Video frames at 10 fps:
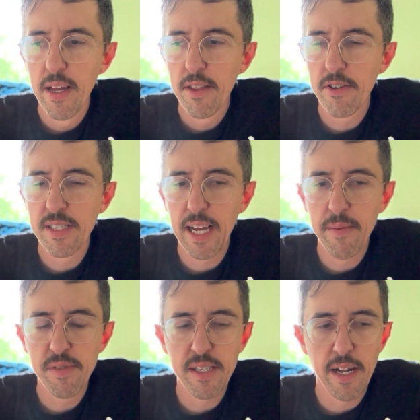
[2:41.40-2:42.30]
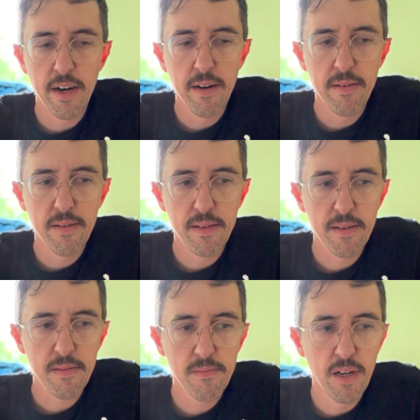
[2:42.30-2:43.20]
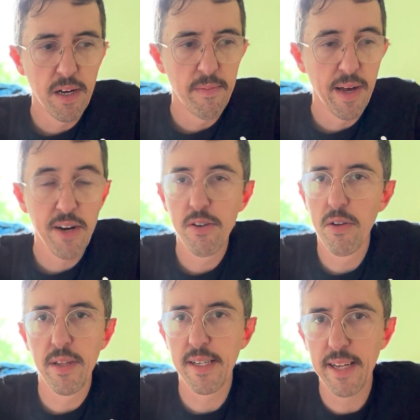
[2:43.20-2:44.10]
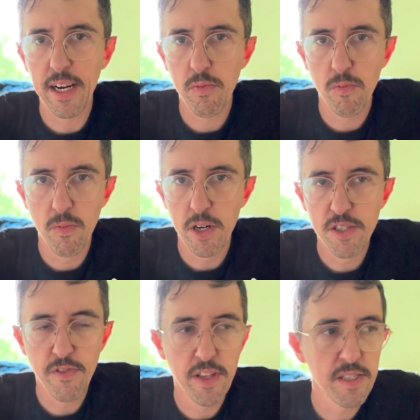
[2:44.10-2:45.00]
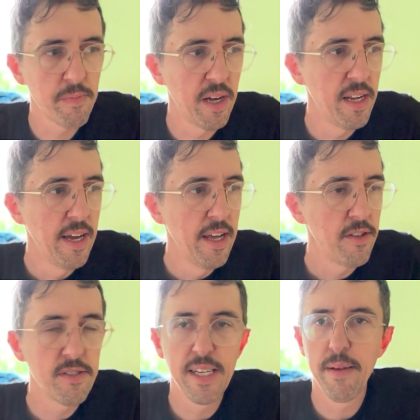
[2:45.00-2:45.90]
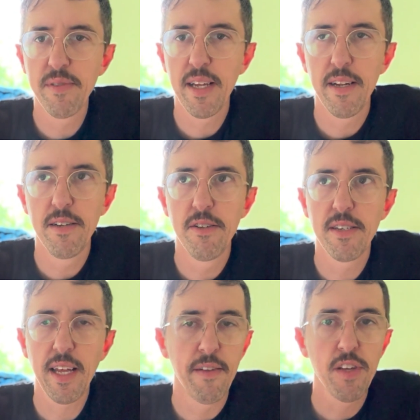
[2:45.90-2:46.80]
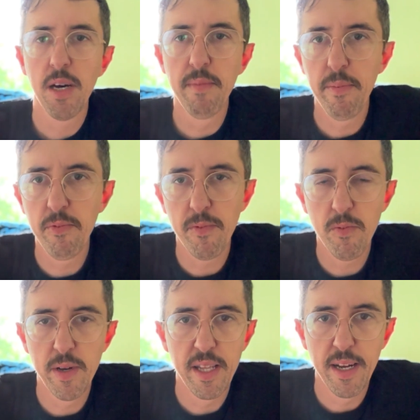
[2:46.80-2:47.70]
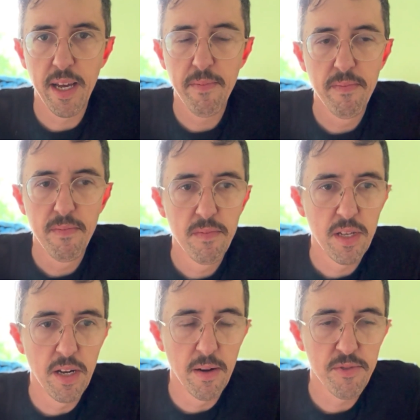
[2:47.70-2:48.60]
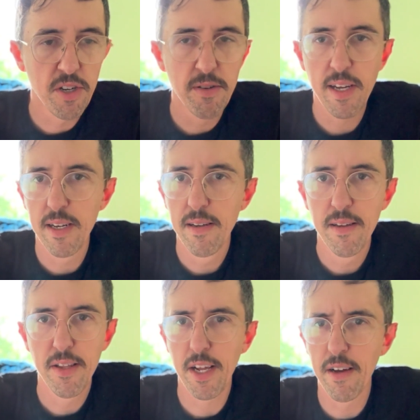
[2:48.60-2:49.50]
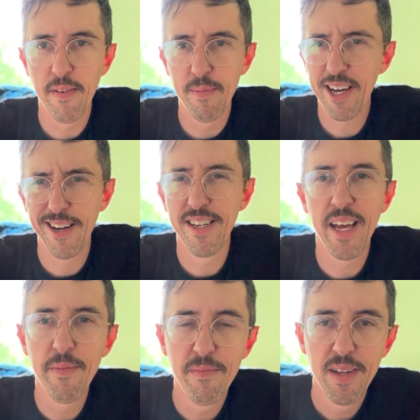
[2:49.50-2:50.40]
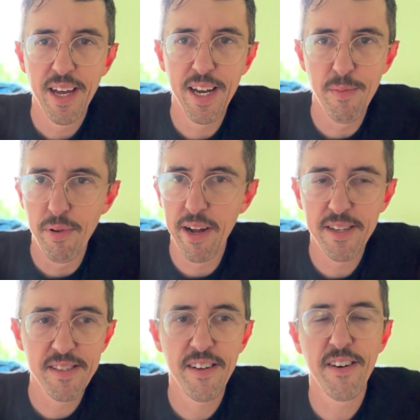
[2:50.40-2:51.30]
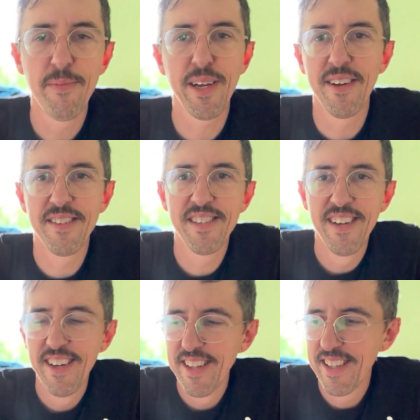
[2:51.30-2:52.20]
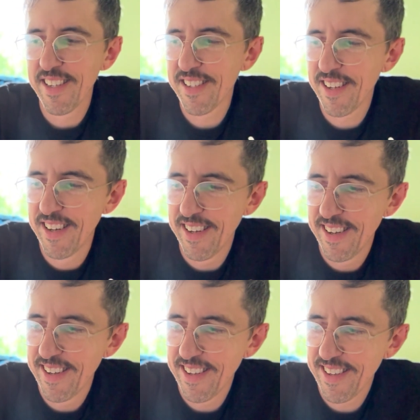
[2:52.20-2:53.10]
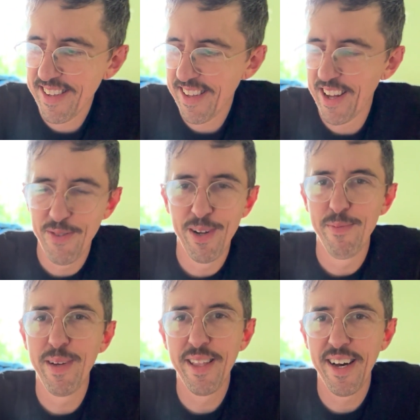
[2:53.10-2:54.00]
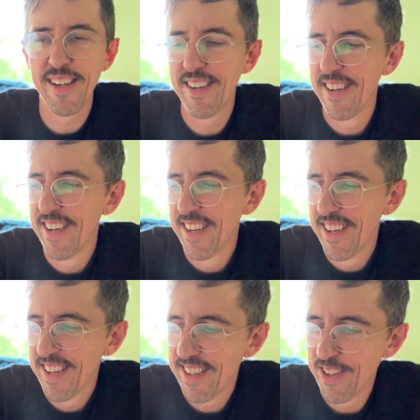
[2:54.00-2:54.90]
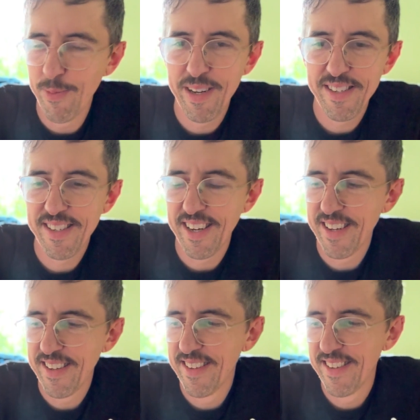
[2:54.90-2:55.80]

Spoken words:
There's names that are, I don't know the exact word for this, but there's names that you just kind of come up with a name. I'm sure you can think of, I'm not going to name any brands here because I don't want to be that. Nobody's that.